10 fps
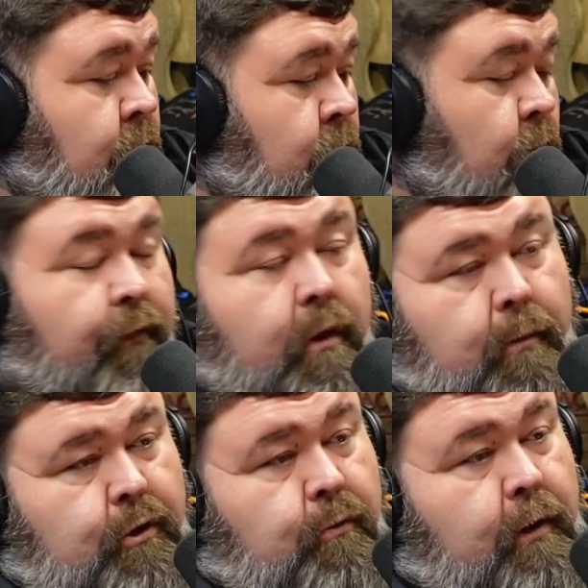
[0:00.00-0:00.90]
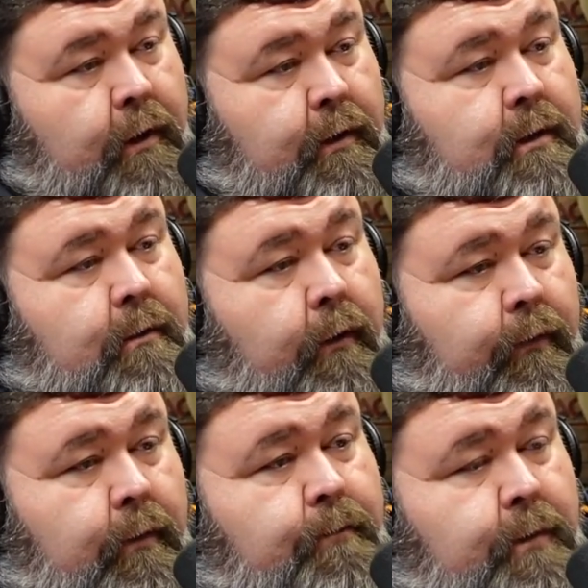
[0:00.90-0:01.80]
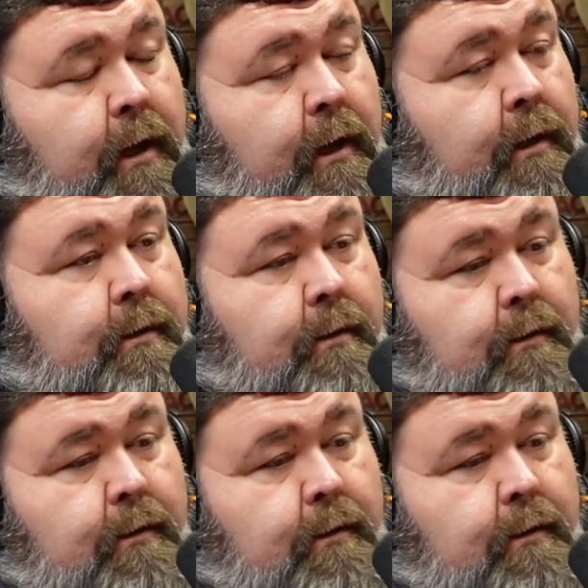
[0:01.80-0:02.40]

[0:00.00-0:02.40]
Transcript: Or for the majority of the states.